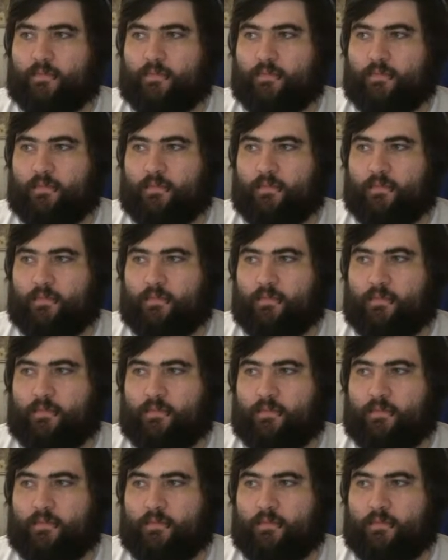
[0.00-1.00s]

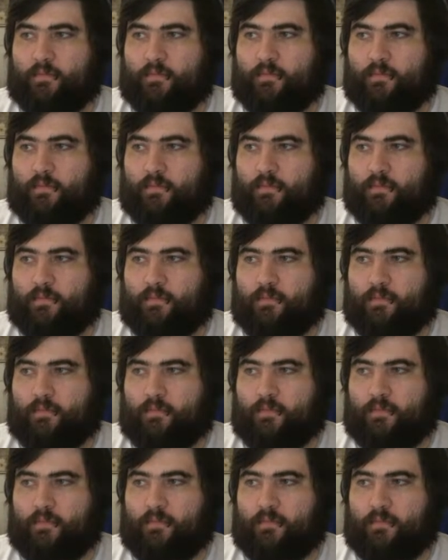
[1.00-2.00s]

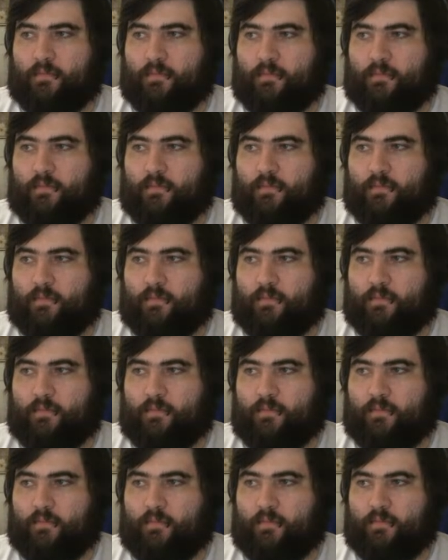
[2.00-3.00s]

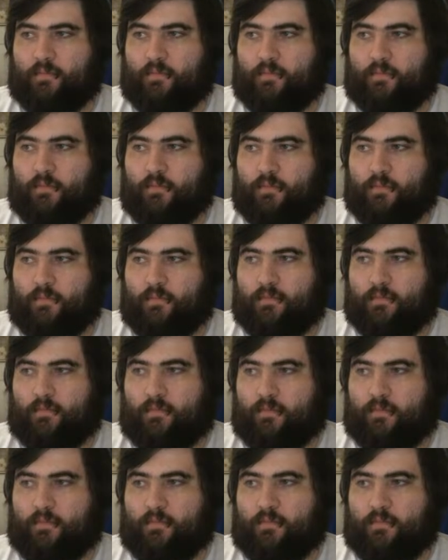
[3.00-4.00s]

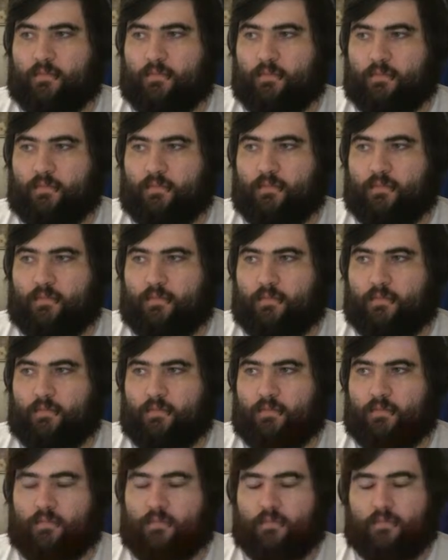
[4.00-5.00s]

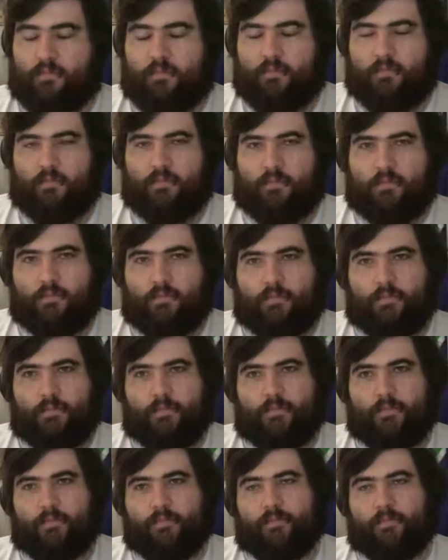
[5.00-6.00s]

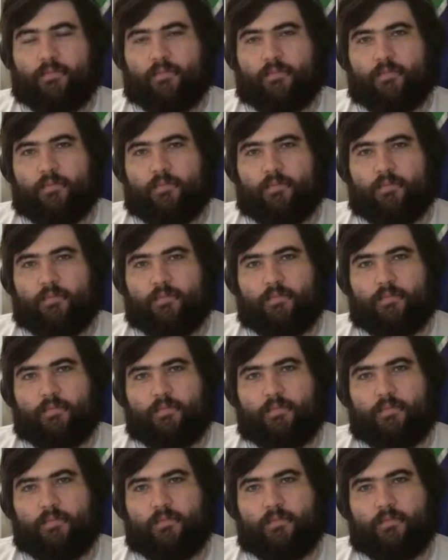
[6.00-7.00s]

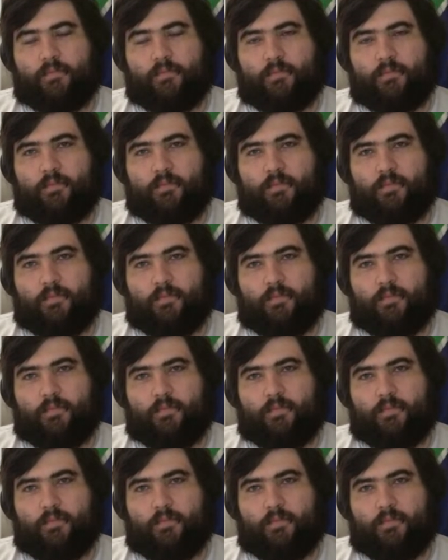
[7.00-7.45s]
No words are spoken by the person on screen.